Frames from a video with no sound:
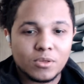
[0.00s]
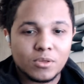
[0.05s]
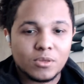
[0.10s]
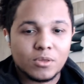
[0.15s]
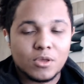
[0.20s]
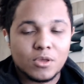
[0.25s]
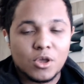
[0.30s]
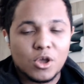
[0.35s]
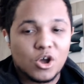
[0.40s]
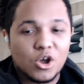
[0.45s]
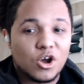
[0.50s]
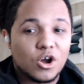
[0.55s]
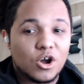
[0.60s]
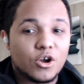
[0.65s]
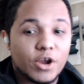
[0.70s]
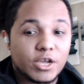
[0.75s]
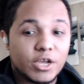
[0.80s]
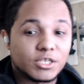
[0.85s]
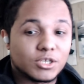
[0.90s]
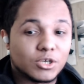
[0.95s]
a lot of
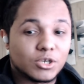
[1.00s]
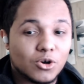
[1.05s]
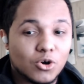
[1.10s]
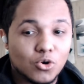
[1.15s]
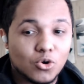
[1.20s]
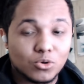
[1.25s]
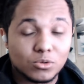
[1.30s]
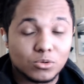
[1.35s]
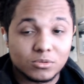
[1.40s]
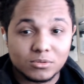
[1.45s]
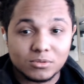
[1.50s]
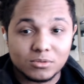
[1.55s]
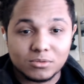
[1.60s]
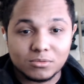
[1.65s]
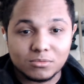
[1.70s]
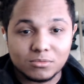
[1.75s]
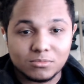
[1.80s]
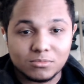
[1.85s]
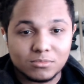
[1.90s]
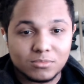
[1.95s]
content before I have to go
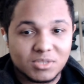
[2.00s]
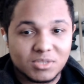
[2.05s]
back to work.